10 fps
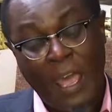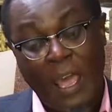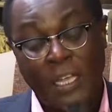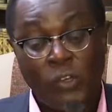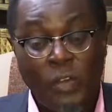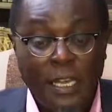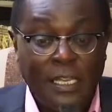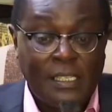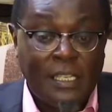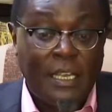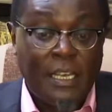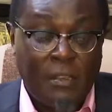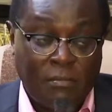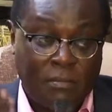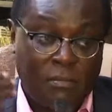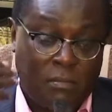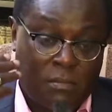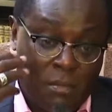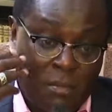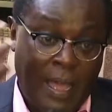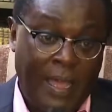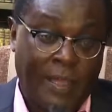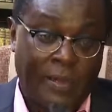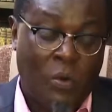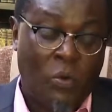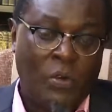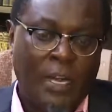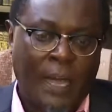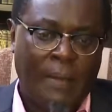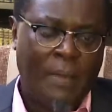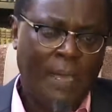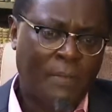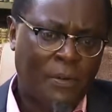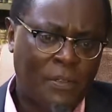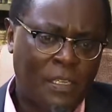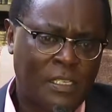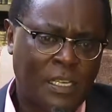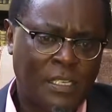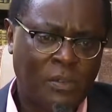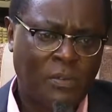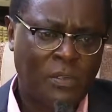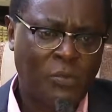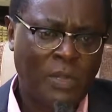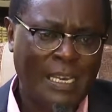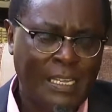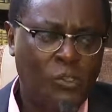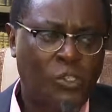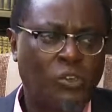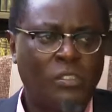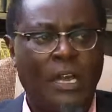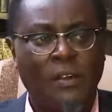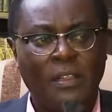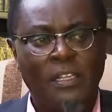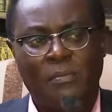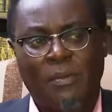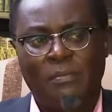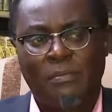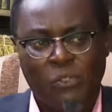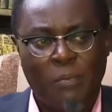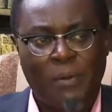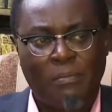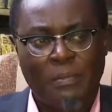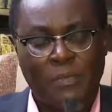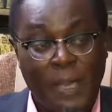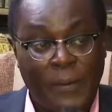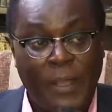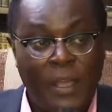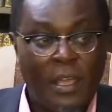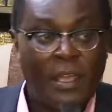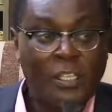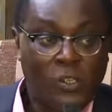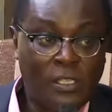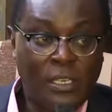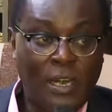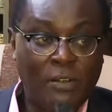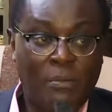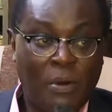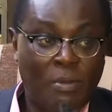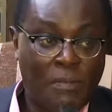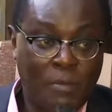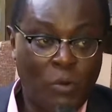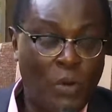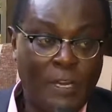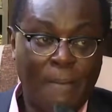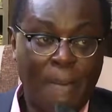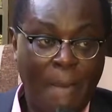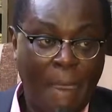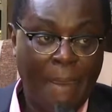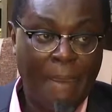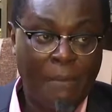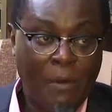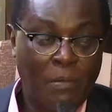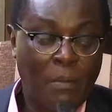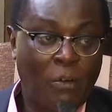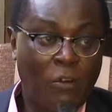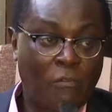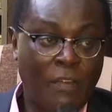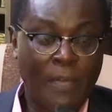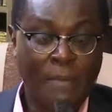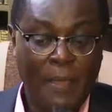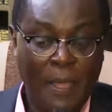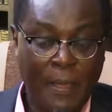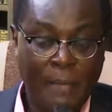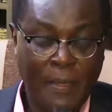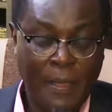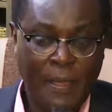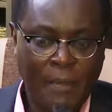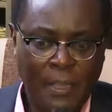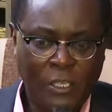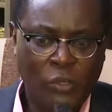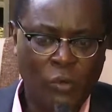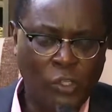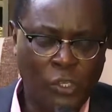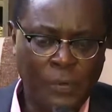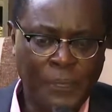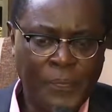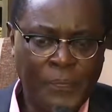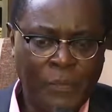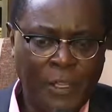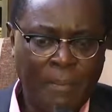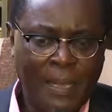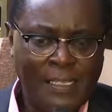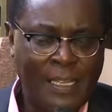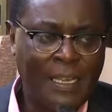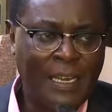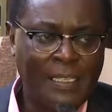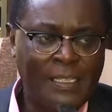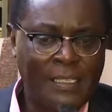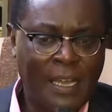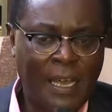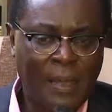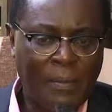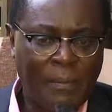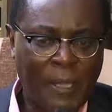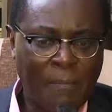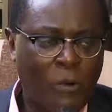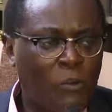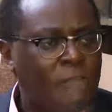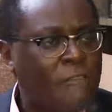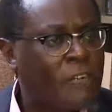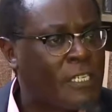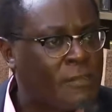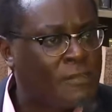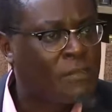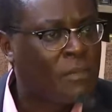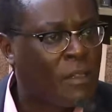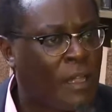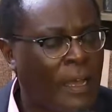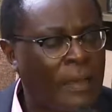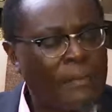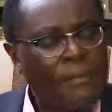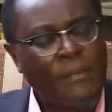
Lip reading: And so in his thinking, my own hypothesis was we need to sort out these two problems. Now, he sorted out problem number one, problem of exclusion, by saying let's proliferate the